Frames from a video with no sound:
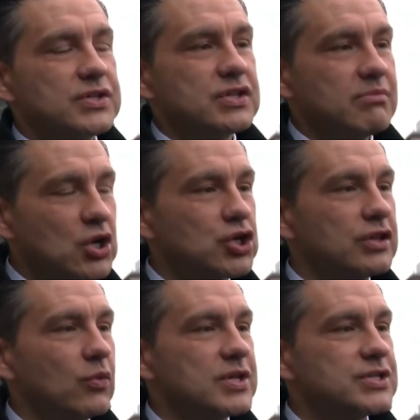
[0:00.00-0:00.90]
It's the
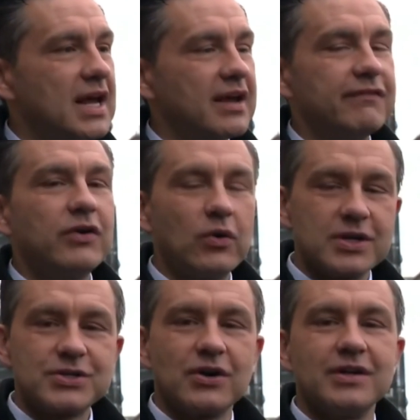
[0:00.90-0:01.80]
mission that we stay
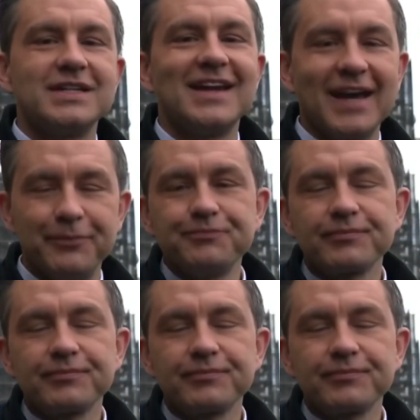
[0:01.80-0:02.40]
focused on today.